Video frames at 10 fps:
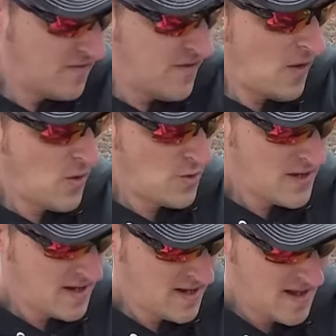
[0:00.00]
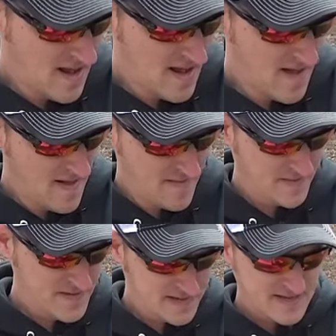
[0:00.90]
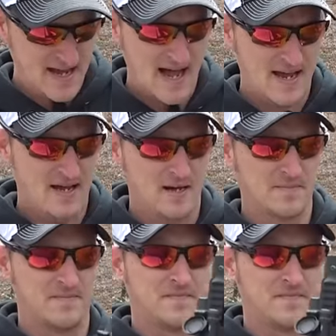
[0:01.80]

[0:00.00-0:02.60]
fold this guy up.